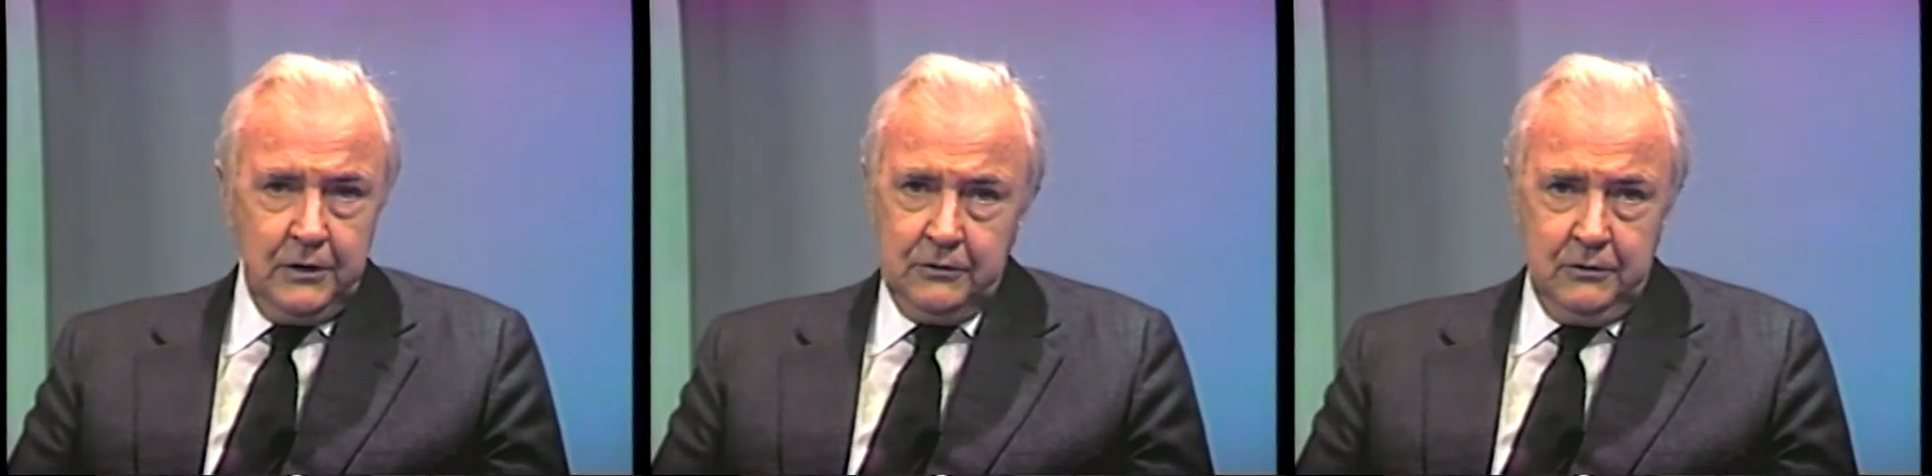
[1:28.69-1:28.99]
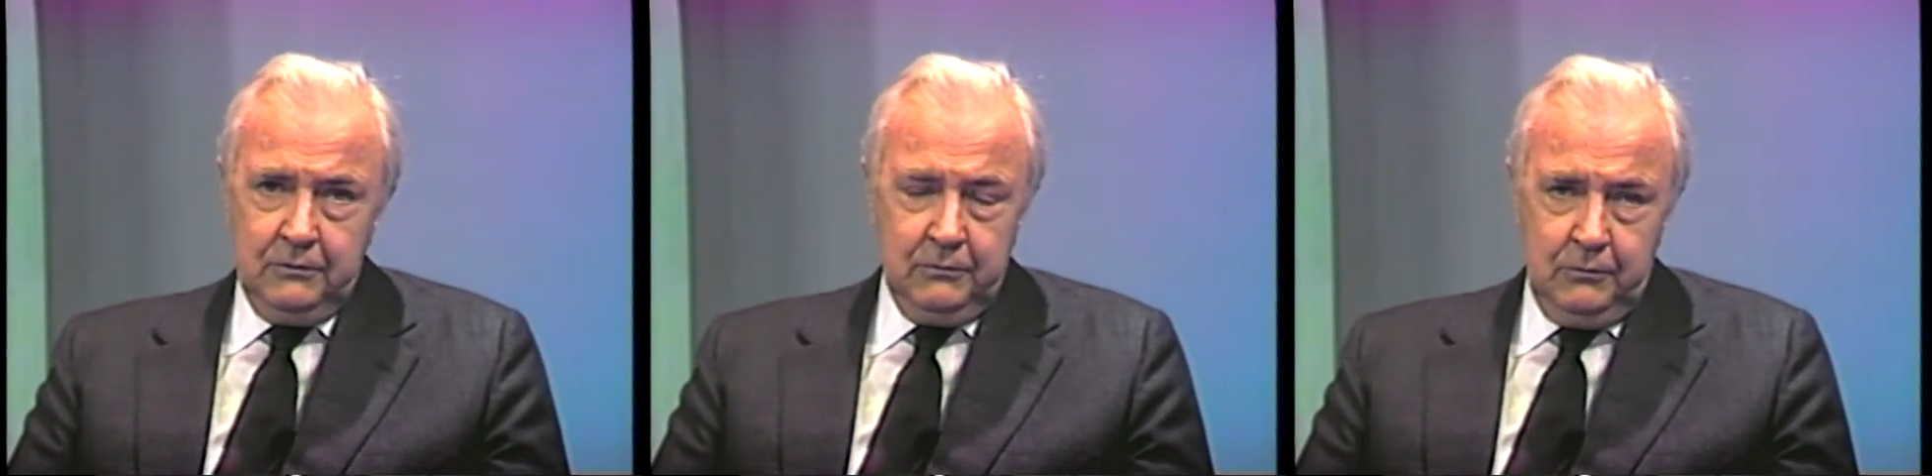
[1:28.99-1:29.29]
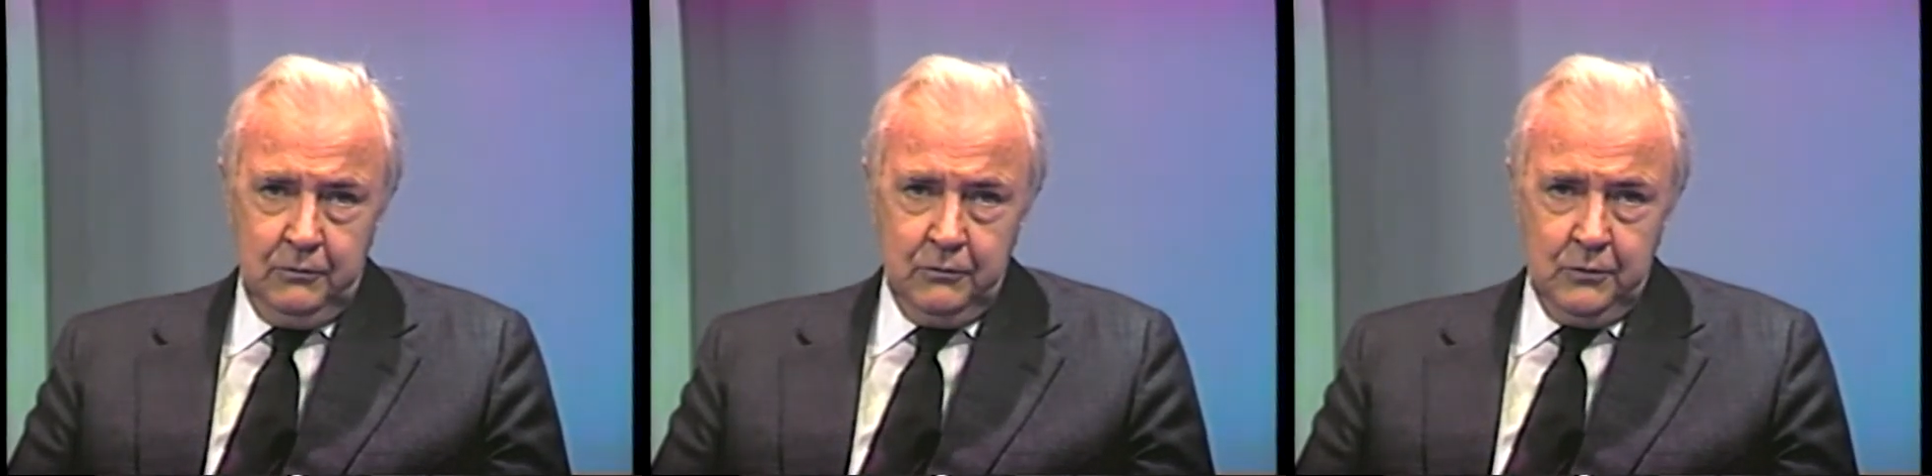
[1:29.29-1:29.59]
under
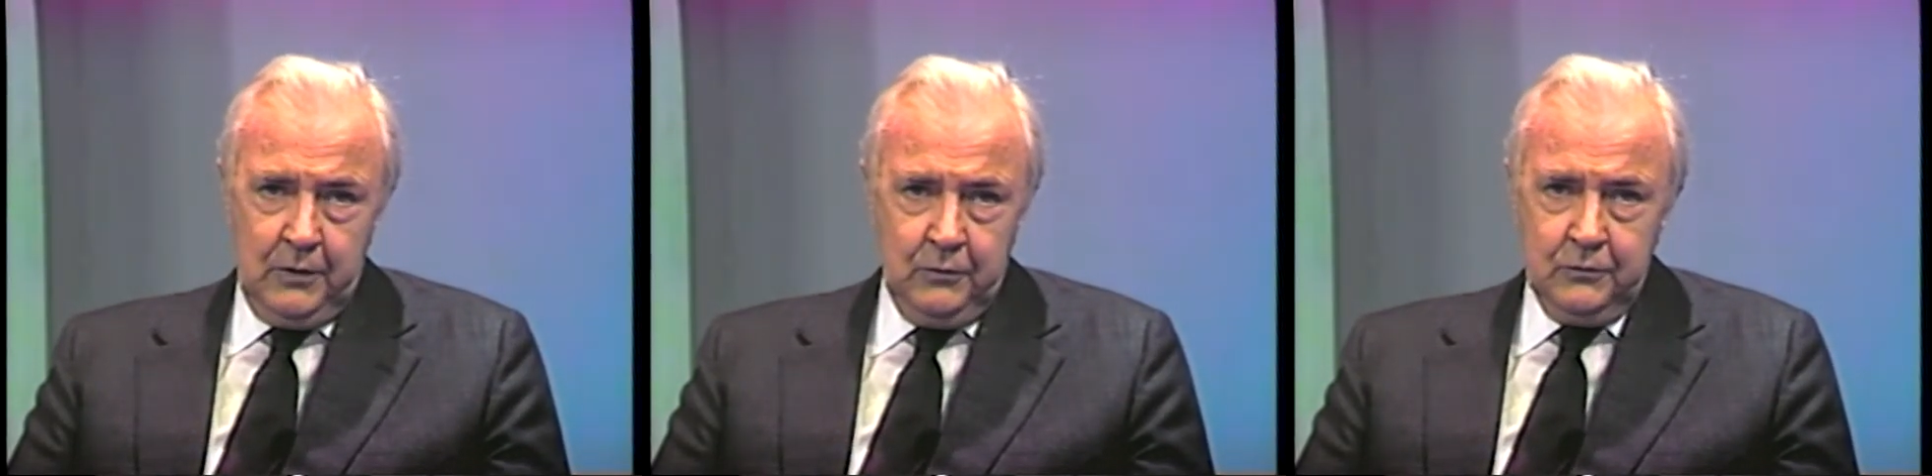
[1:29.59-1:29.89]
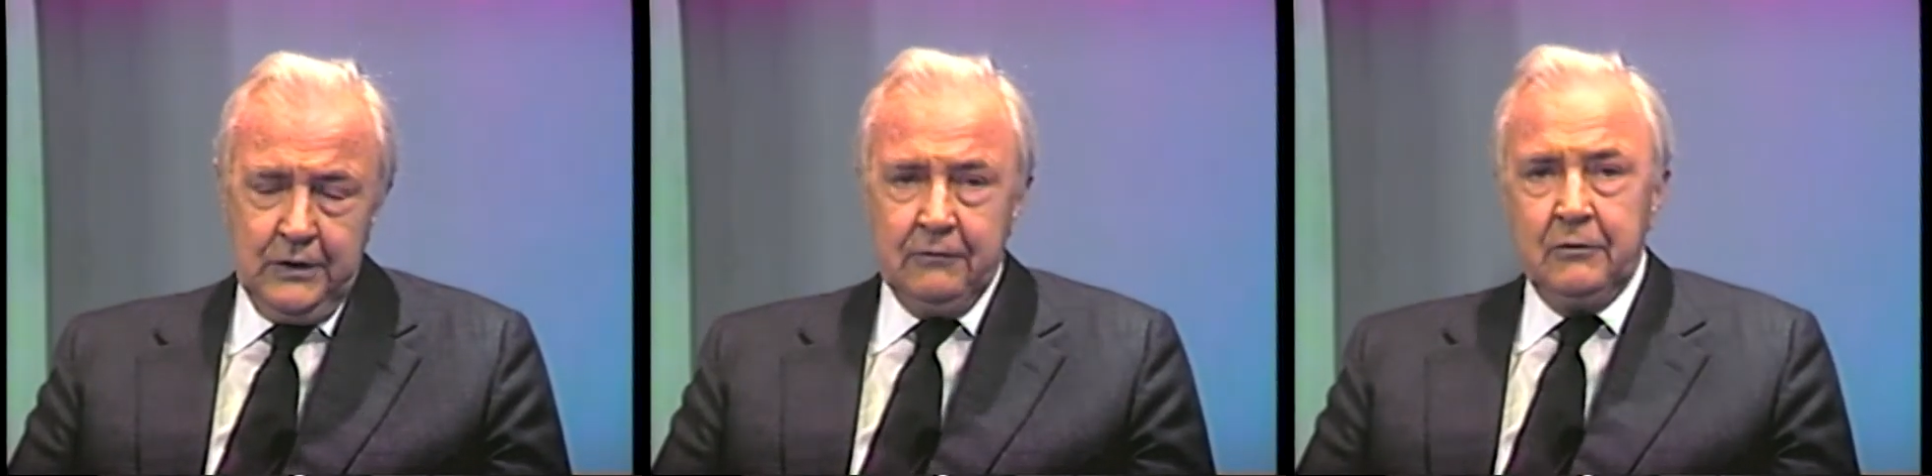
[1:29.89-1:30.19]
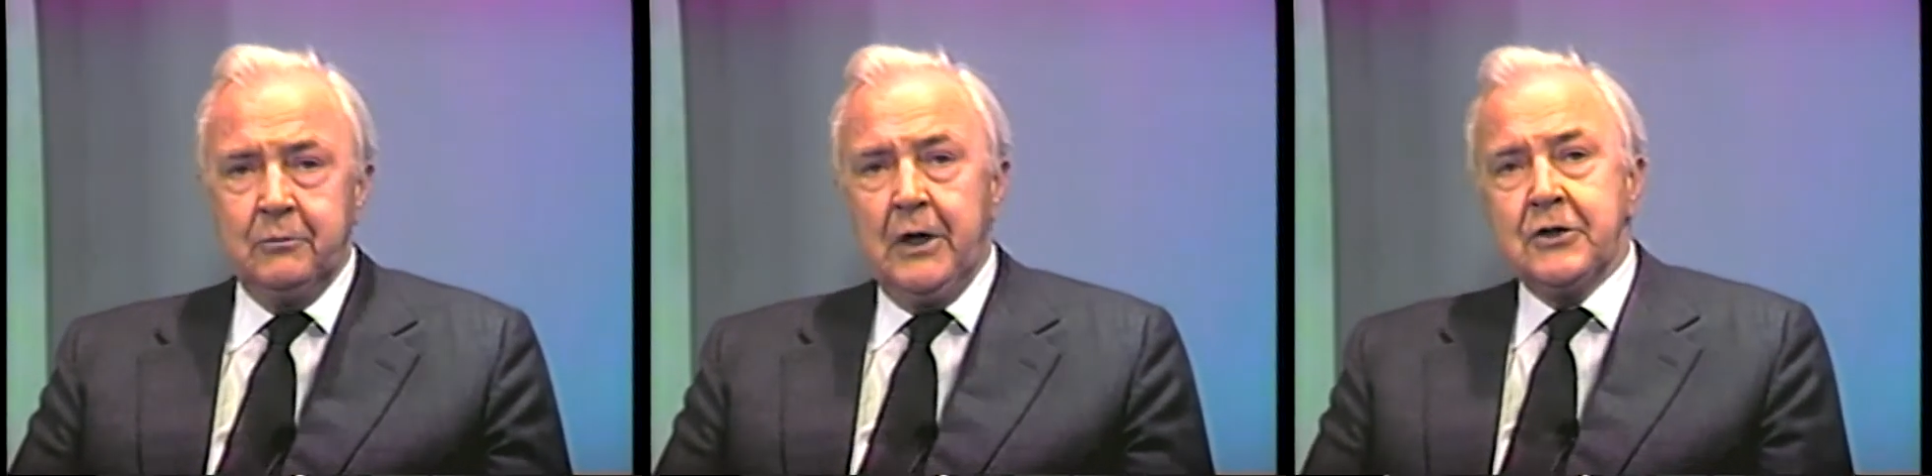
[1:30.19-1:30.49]
whose
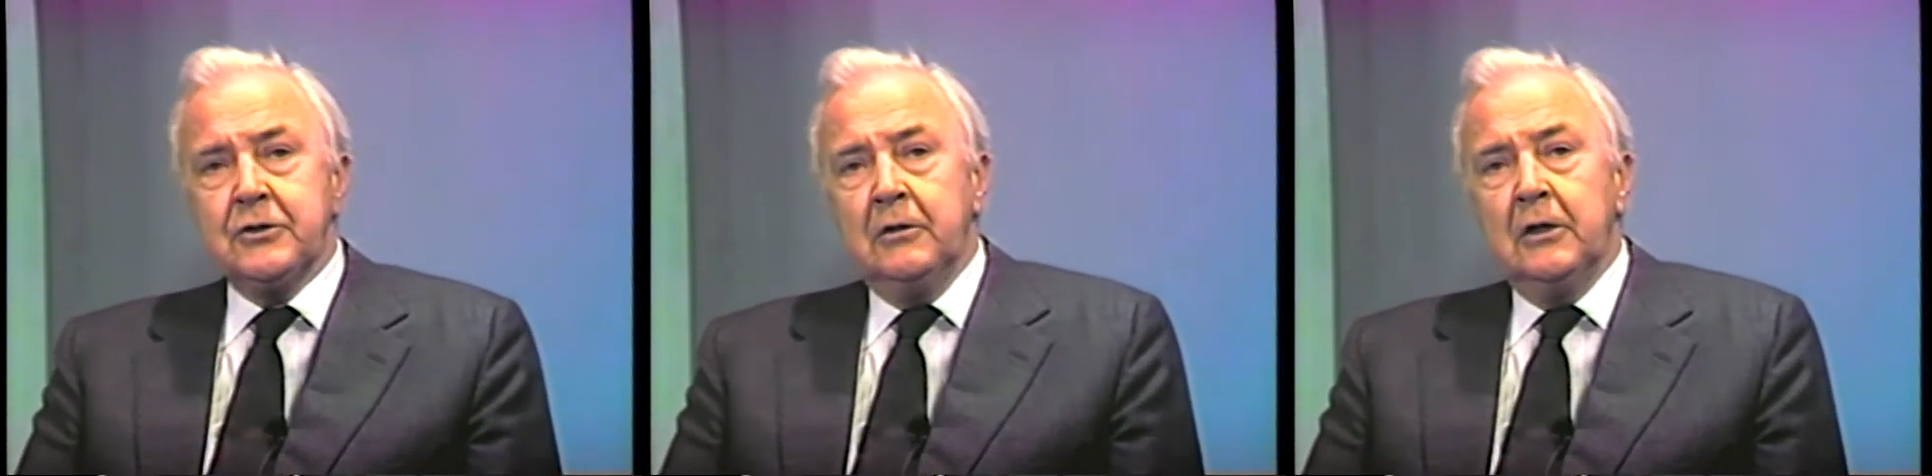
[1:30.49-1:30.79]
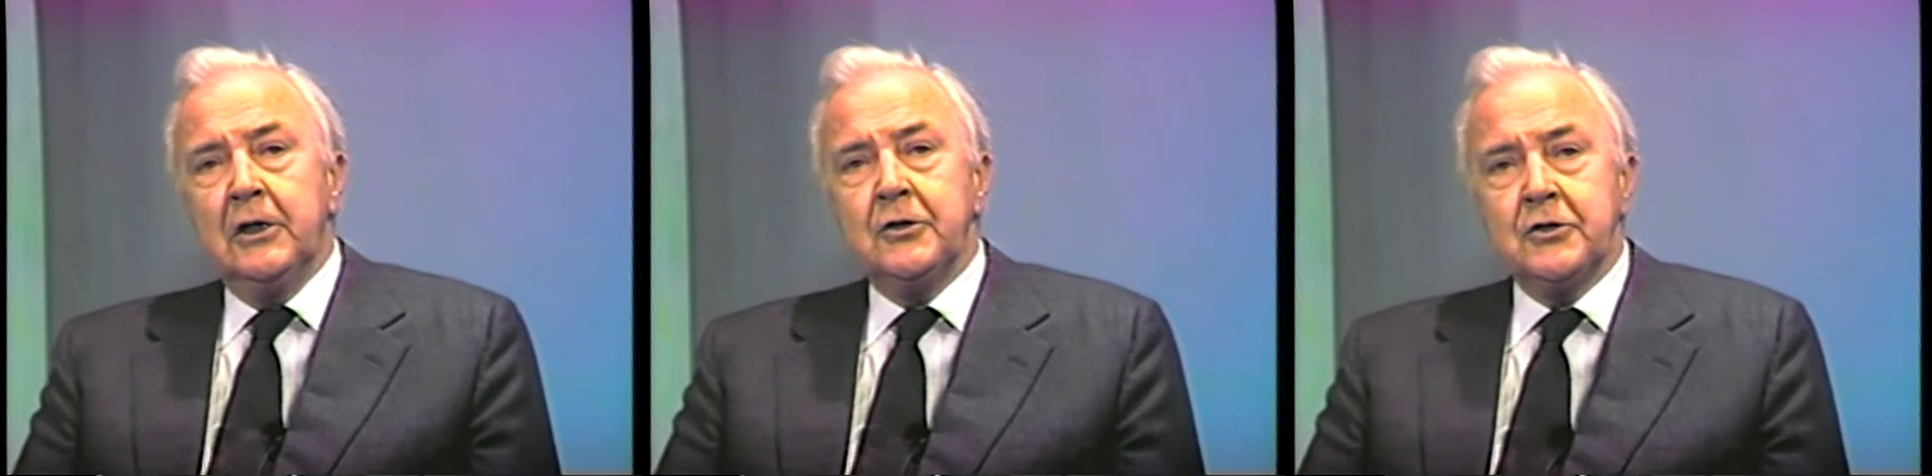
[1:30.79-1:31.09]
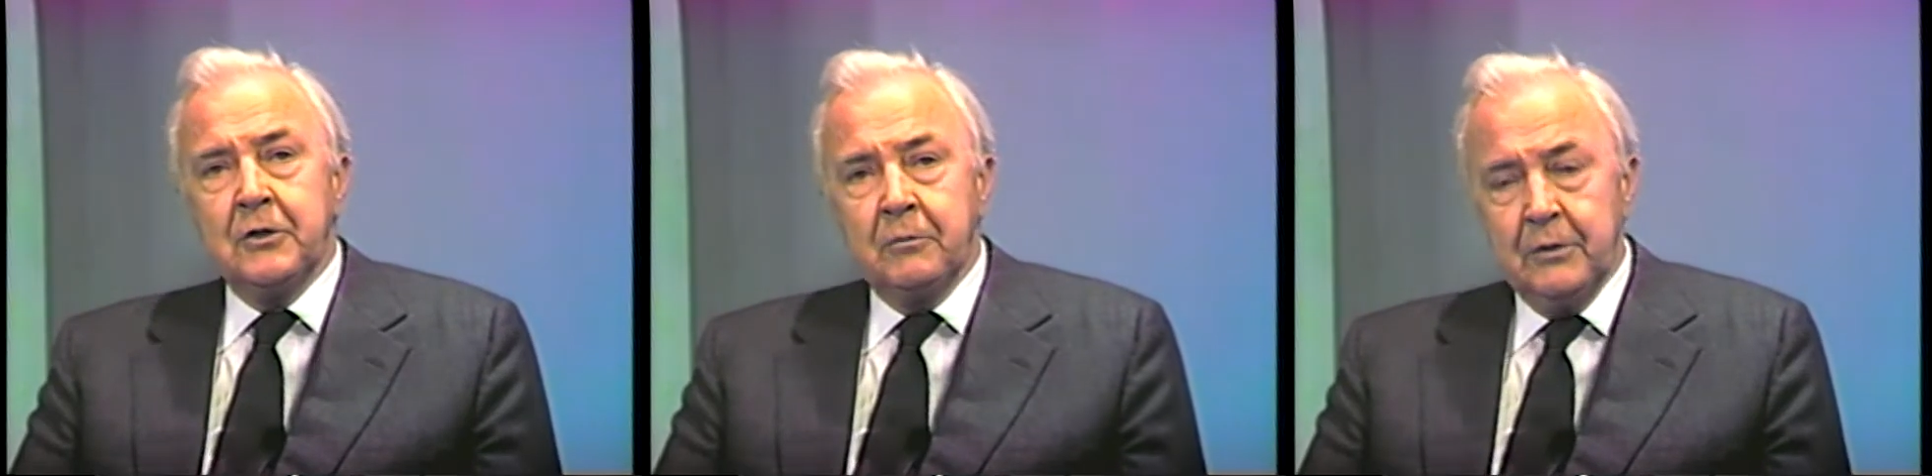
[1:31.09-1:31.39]
ever pressure or
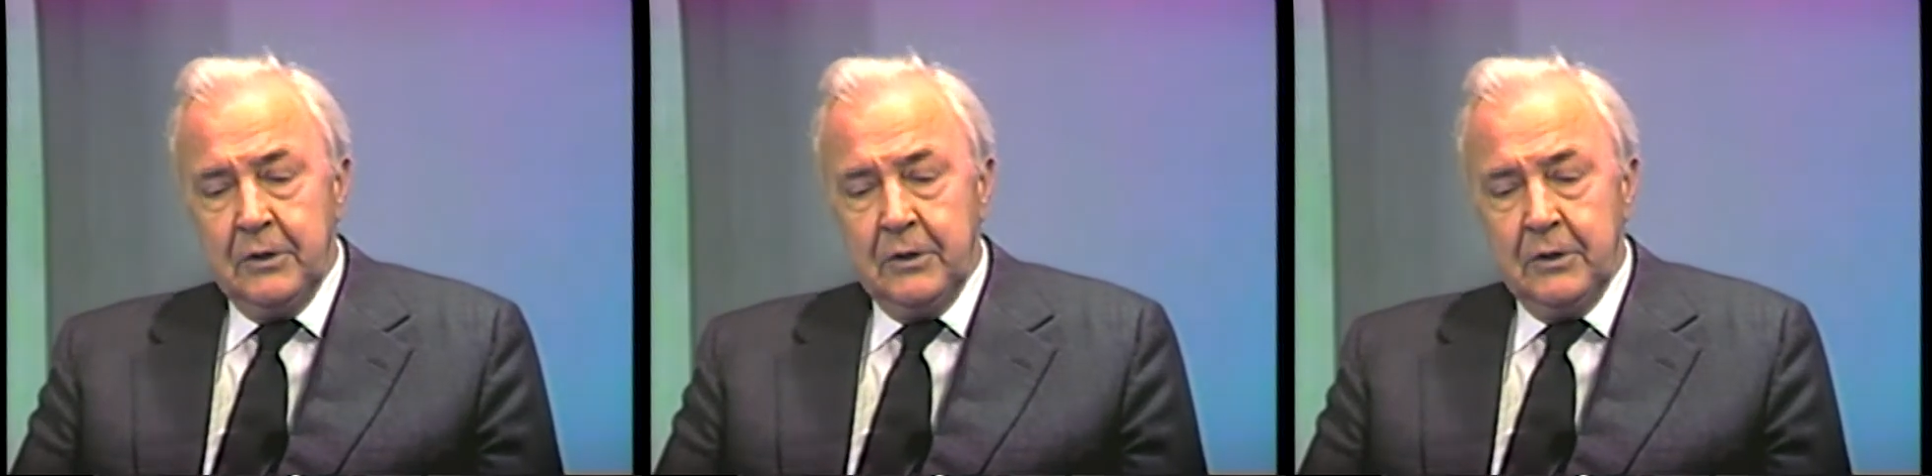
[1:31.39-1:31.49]
leadership